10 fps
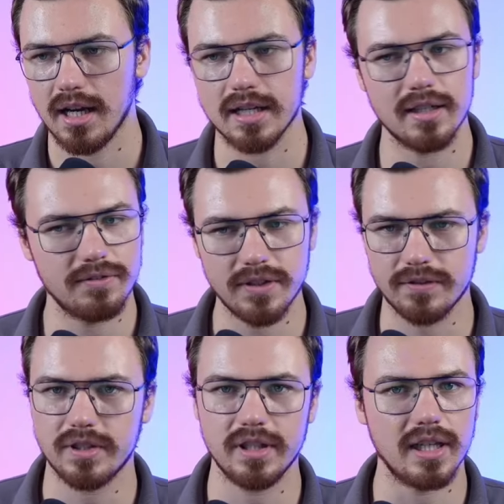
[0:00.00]
under
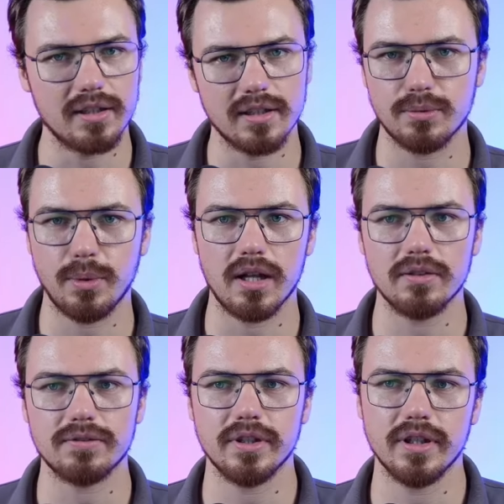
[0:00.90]
15, under
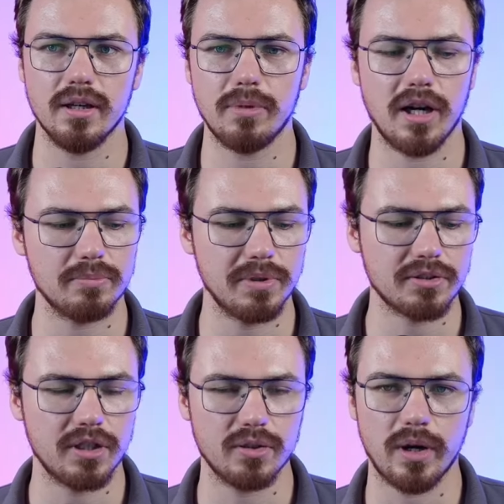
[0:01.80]
12 uh, about
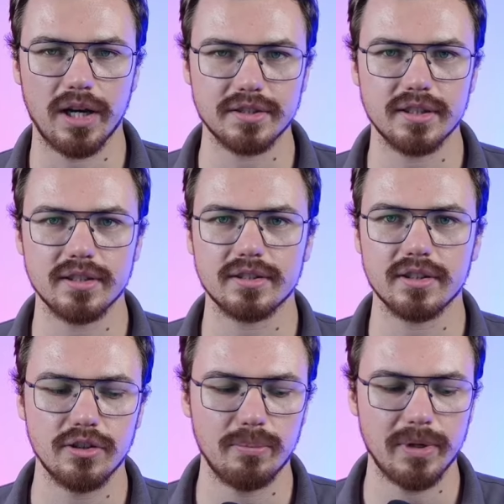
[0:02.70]
Bitcoin? And why is this
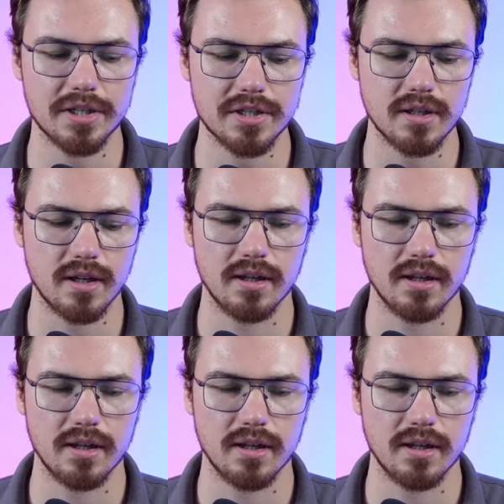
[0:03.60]
your passion?